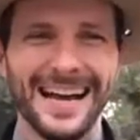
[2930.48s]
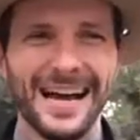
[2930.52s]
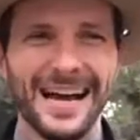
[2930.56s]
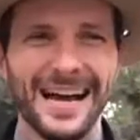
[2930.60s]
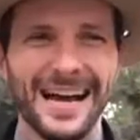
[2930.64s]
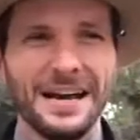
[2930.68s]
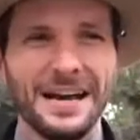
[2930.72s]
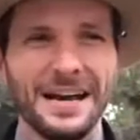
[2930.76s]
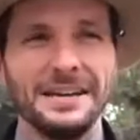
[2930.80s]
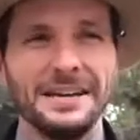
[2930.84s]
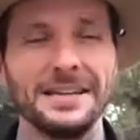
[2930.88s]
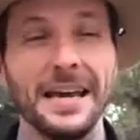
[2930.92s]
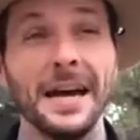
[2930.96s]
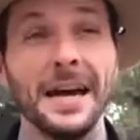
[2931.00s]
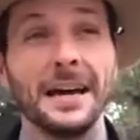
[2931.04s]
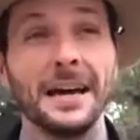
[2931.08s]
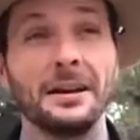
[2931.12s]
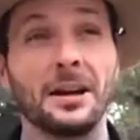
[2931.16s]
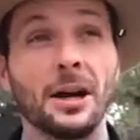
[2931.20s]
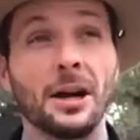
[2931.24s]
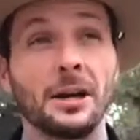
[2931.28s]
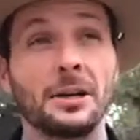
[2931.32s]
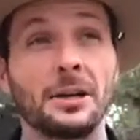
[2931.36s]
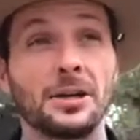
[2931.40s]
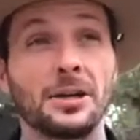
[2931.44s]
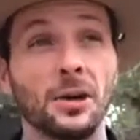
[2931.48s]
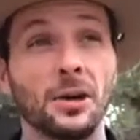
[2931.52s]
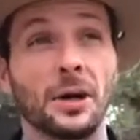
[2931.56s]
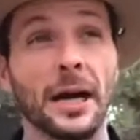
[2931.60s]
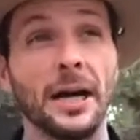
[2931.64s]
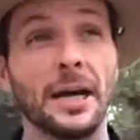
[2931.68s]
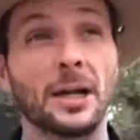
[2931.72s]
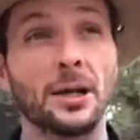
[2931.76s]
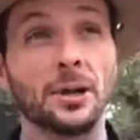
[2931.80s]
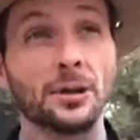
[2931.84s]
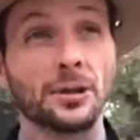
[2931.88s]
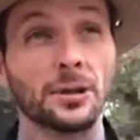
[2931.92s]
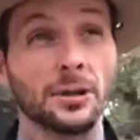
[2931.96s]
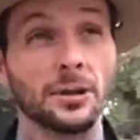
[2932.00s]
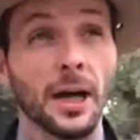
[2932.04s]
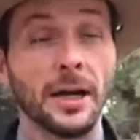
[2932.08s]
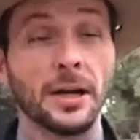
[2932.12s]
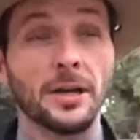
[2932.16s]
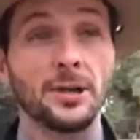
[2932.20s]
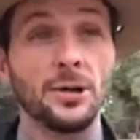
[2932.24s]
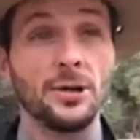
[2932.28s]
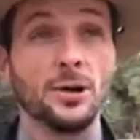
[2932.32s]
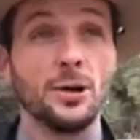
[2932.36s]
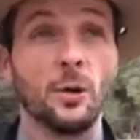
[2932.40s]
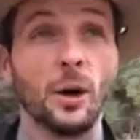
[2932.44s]
Yeah. So kind
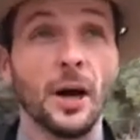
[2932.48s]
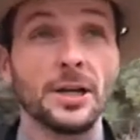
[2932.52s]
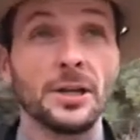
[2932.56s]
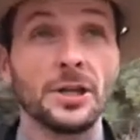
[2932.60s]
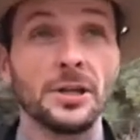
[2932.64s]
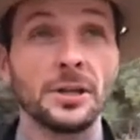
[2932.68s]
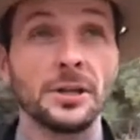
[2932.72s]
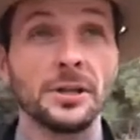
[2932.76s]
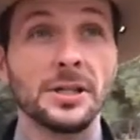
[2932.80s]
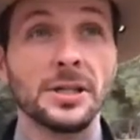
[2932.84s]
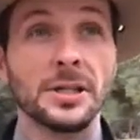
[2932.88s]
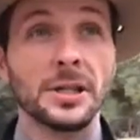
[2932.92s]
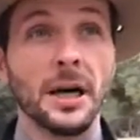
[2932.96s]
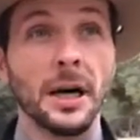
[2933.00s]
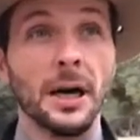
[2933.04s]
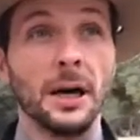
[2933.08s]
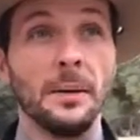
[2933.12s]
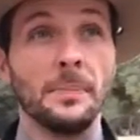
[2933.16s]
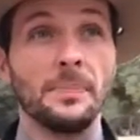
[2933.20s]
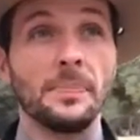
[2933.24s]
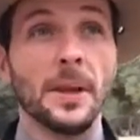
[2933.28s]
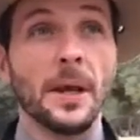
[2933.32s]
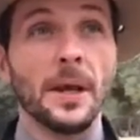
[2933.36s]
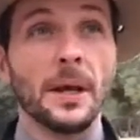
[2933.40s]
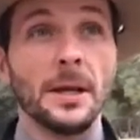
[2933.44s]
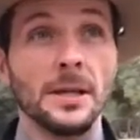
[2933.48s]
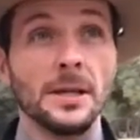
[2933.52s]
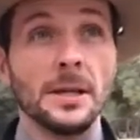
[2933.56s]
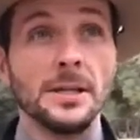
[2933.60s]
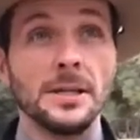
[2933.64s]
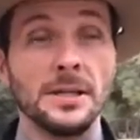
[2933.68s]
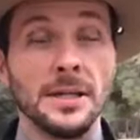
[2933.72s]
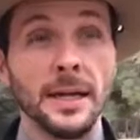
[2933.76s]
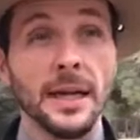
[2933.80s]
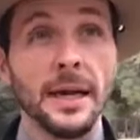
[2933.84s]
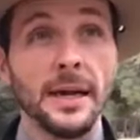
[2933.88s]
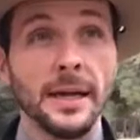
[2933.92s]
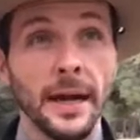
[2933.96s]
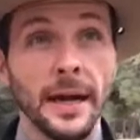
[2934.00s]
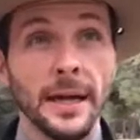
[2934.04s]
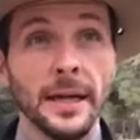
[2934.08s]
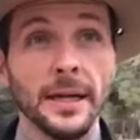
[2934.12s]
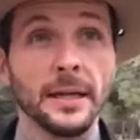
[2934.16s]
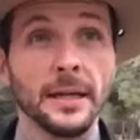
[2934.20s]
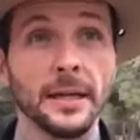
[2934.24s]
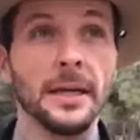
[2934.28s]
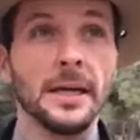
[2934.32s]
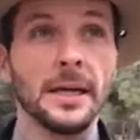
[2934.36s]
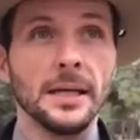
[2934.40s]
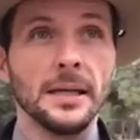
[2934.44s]
of 2 questions.
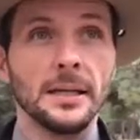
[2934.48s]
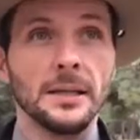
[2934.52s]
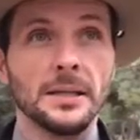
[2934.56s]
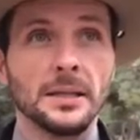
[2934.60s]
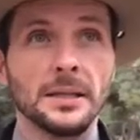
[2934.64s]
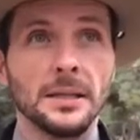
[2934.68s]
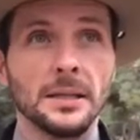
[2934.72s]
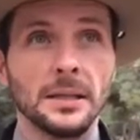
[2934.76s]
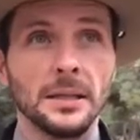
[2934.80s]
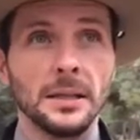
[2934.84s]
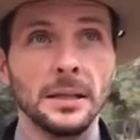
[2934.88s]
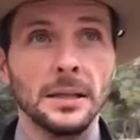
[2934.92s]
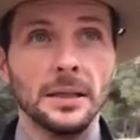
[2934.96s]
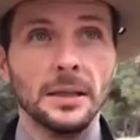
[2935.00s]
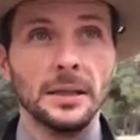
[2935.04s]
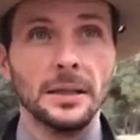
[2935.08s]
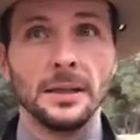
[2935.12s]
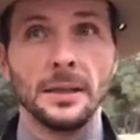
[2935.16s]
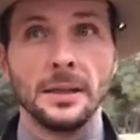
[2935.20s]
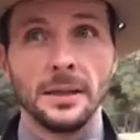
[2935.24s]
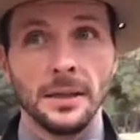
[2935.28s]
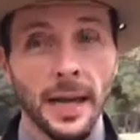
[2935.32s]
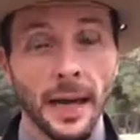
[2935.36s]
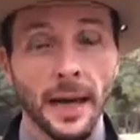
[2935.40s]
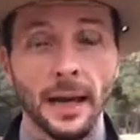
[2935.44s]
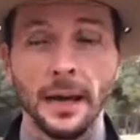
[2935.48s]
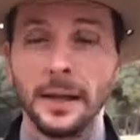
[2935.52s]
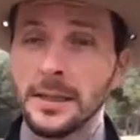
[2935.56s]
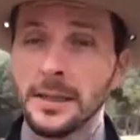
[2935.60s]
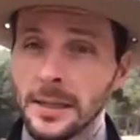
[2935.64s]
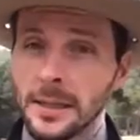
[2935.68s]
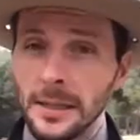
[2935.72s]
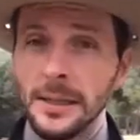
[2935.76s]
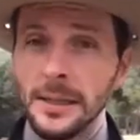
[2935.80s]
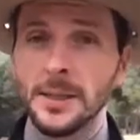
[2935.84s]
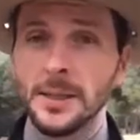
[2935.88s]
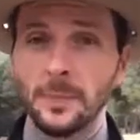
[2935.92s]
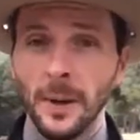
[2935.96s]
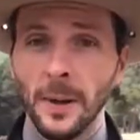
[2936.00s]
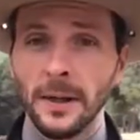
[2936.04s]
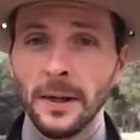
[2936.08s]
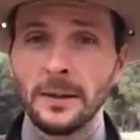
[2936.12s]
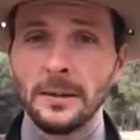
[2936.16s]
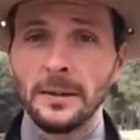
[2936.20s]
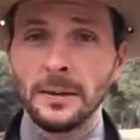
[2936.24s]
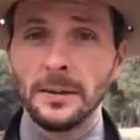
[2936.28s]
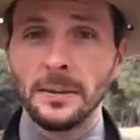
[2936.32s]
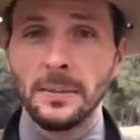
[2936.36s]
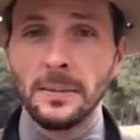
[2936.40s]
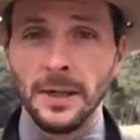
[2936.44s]
DNA is, yeah, it's
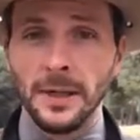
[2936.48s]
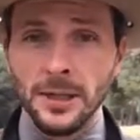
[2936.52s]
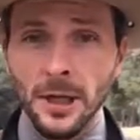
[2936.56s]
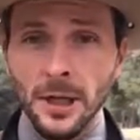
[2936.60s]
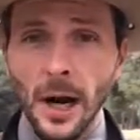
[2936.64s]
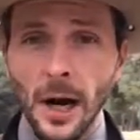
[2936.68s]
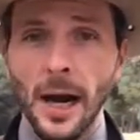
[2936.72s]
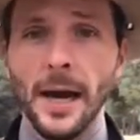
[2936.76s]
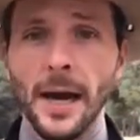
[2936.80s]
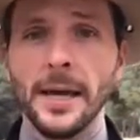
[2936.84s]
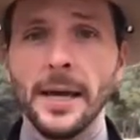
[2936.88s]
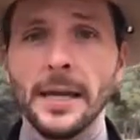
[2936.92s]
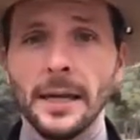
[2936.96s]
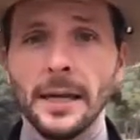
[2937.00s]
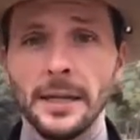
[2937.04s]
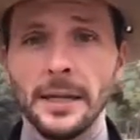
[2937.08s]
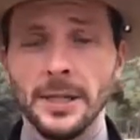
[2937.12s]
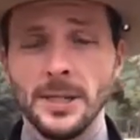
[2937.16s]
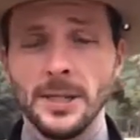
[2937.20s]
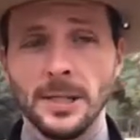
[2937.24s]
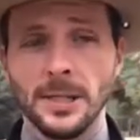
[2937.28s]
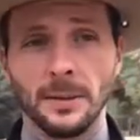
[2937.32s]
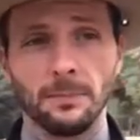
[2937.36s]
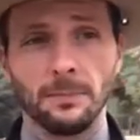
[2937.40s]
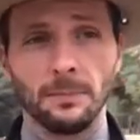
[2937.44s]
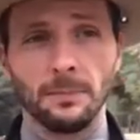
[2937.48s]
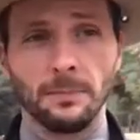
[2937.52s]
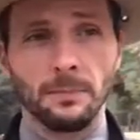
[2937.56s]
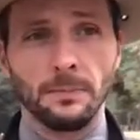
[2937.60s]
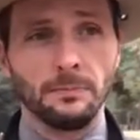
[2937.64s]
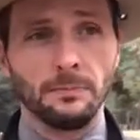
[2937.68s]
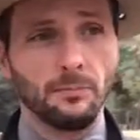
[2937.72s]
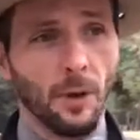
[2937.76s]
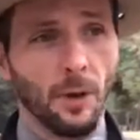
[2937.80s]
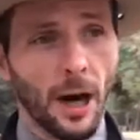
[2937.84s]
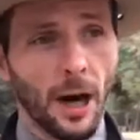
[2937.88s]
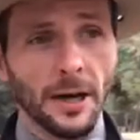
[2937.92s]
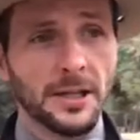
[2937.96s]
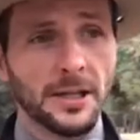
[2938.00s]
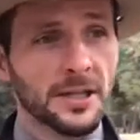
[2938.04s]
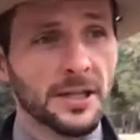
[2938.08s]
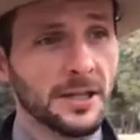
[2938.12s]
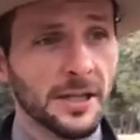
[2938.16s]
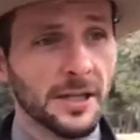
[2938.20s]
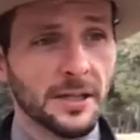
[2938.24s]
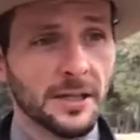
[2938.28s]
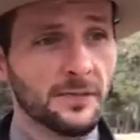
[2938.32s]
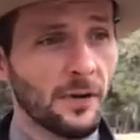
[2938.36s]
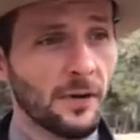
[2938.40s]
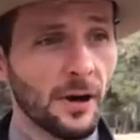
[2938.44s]
been tried. It's
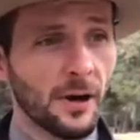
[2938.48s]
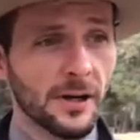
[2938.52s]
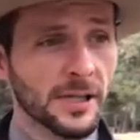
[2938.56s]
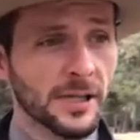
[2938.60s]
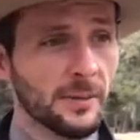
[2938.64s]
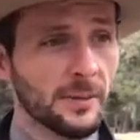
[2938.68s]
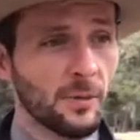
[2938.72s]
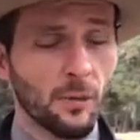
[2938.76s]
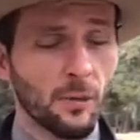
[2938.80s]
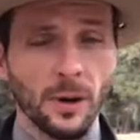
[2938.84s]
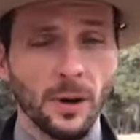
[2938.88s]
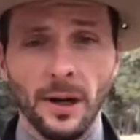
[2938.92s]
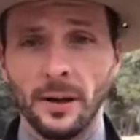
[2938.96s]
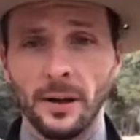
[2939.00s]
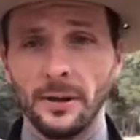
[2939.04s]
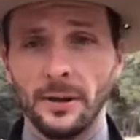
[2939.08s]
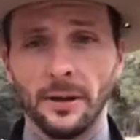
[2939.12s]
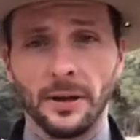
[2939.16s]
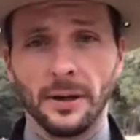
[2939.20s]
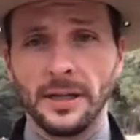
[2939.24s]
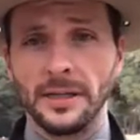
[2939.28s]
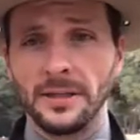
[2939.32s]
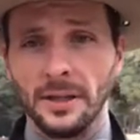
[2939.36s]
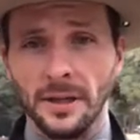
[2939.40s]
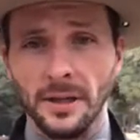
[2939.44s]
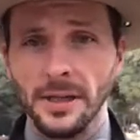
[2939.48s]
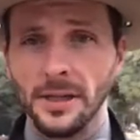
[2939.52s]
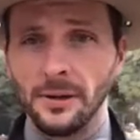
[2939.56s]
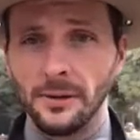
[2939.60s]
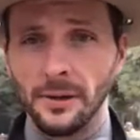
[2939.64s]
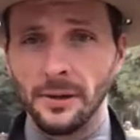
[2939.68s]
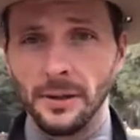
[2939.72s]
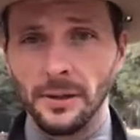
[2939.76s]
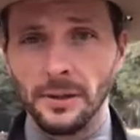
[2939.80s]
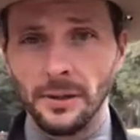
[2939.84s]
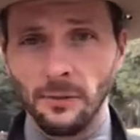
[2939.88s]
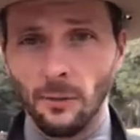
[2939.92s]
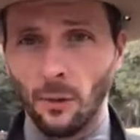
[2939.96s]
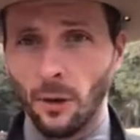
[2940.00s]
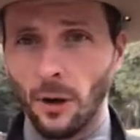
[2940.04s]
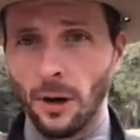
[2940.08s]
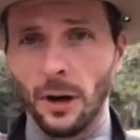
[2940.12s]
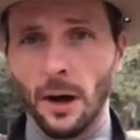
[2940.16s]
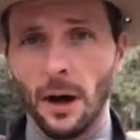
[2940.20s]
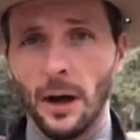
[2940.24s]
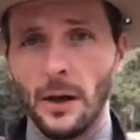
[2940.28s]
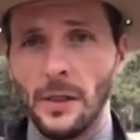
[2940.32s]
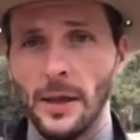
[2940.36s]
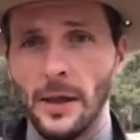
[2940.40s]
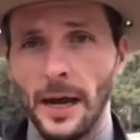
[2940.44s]
honestly, as far as I'm aware, they're continuing to
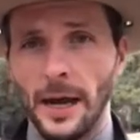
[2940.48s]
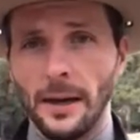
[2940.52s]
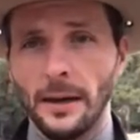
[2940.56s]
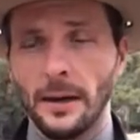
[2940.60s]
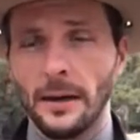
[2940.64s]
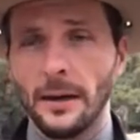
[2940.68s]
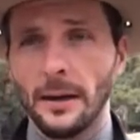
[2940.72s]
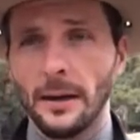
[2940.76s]
work on that.